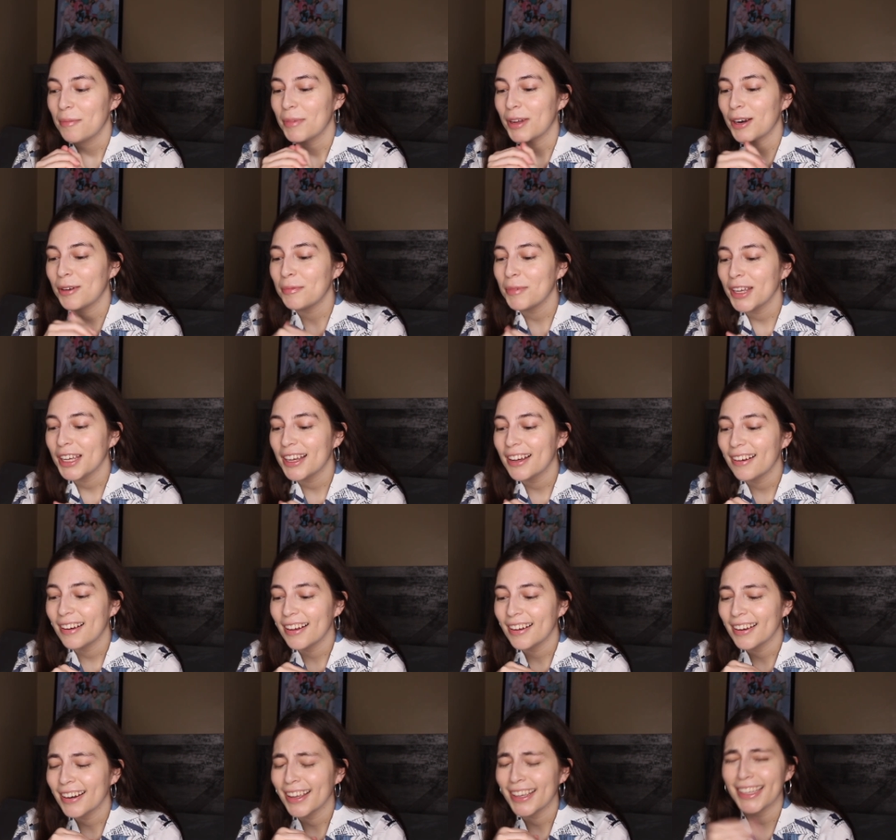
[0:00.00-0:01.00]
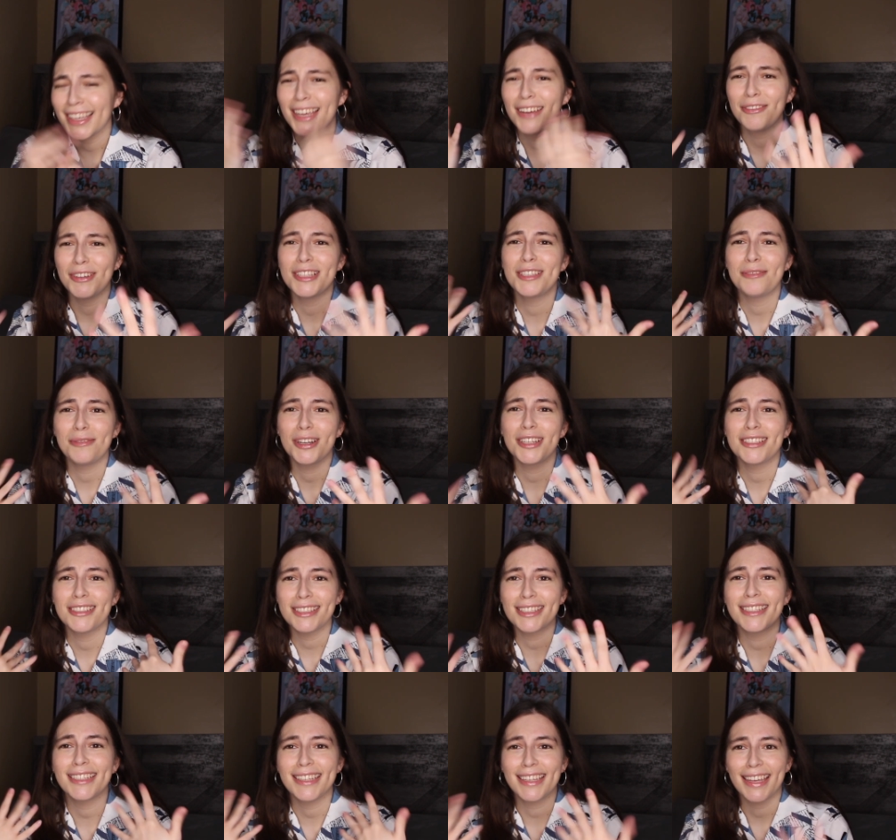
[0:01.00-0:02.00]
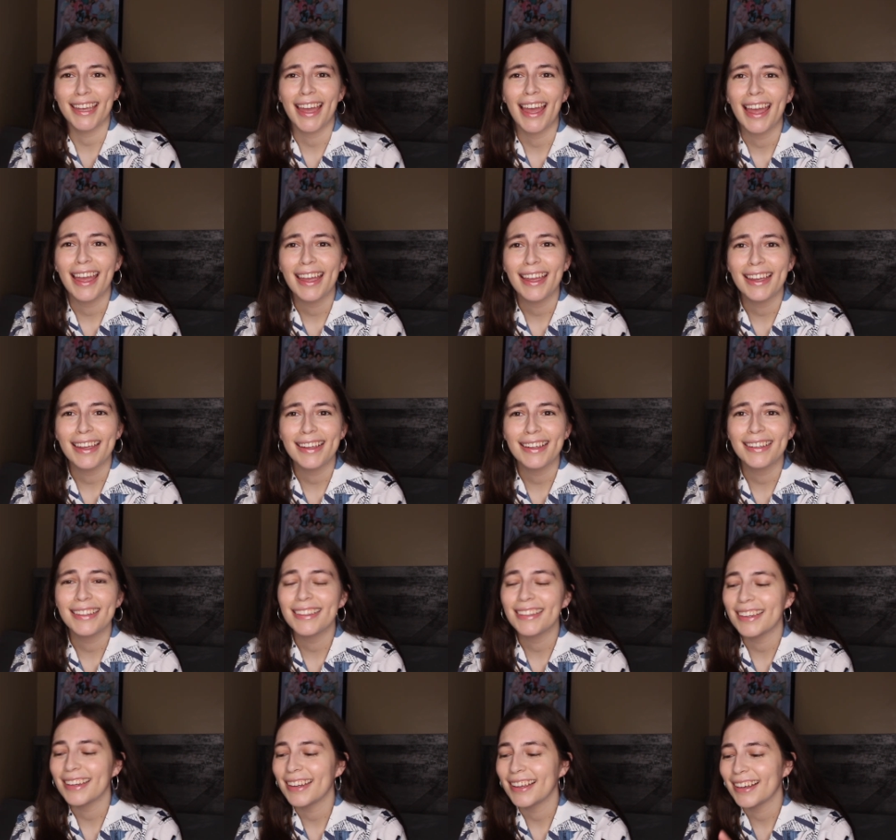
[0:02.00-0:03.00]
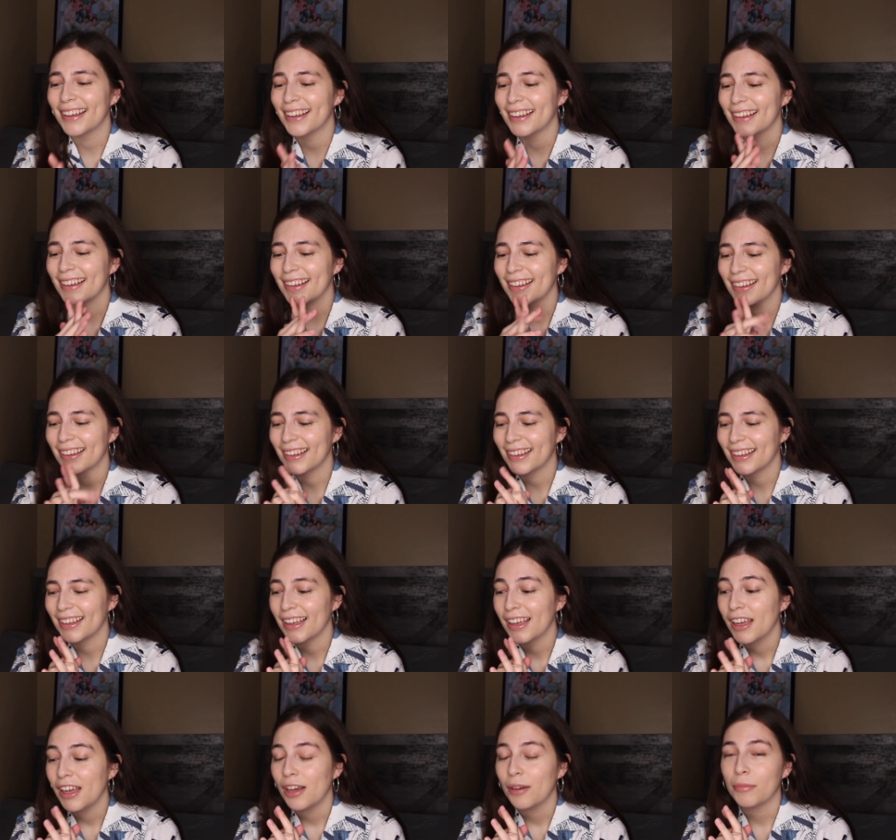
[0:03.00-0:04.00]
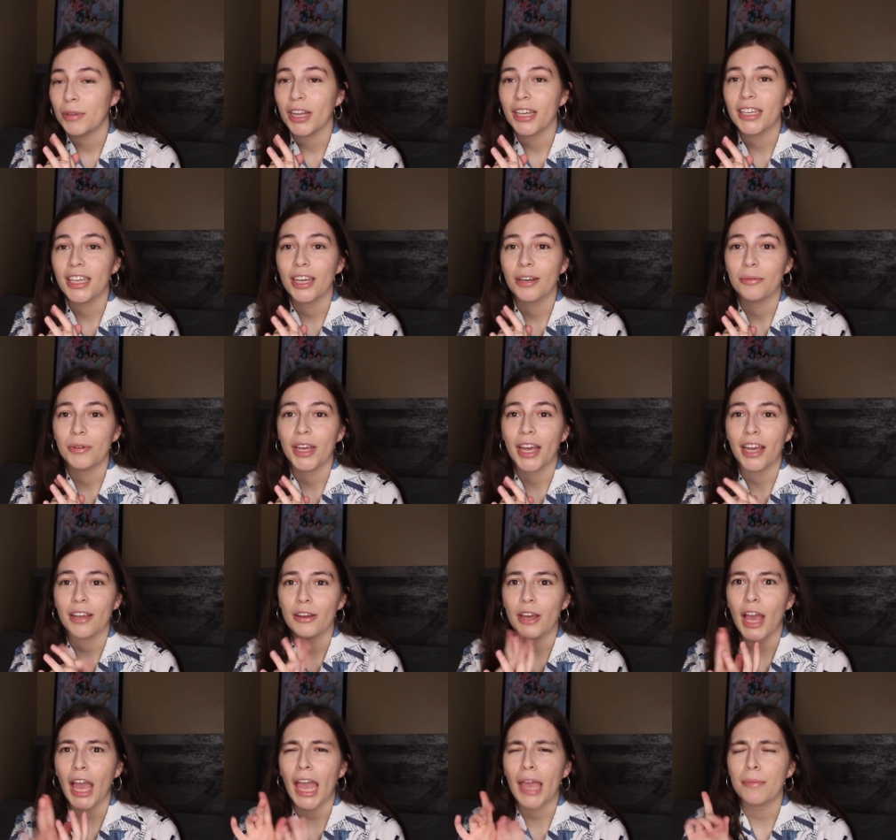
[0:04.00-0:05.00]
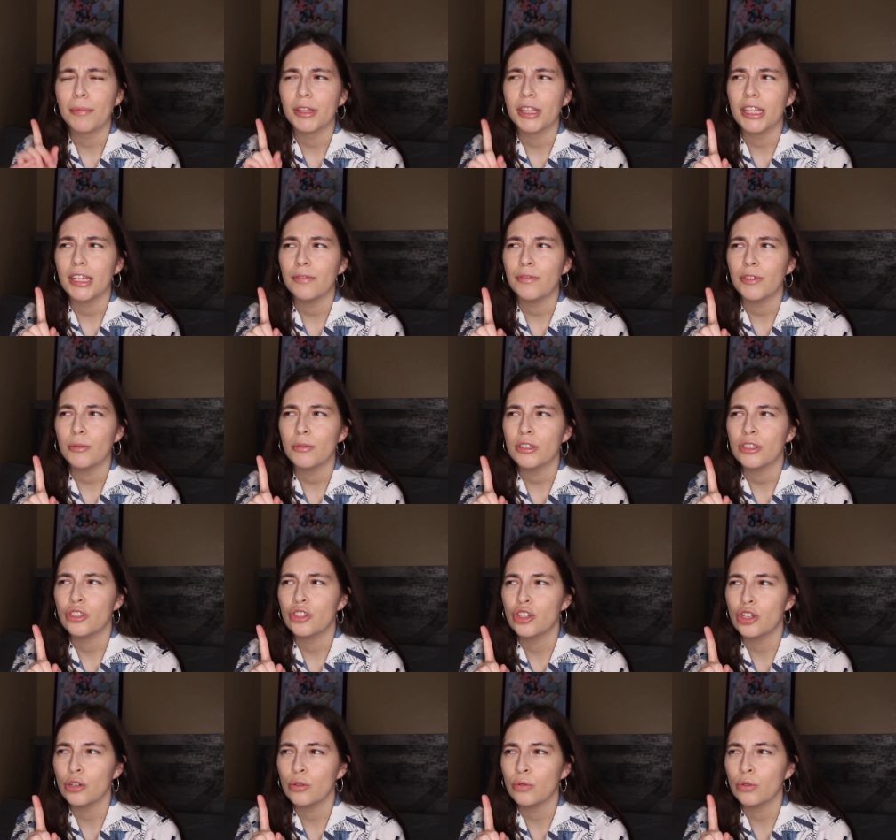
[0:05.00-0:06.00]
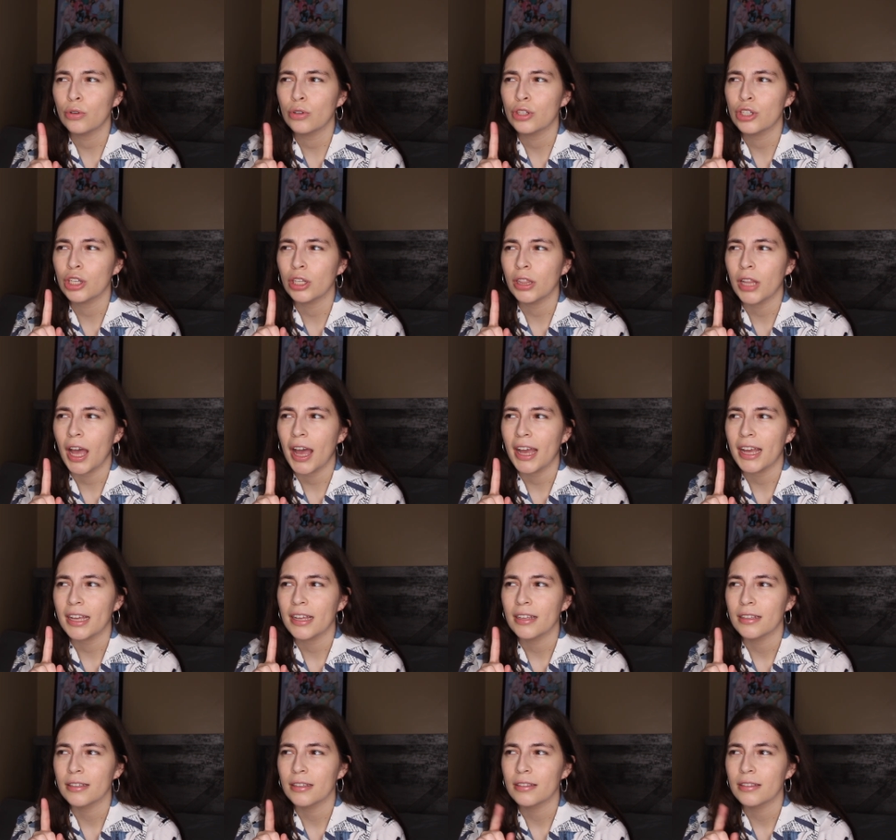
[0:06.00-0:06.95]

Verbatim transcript: But oh my god, I can't wait to watch this again. Oh, but I can't wait. I, I believe it was June or July.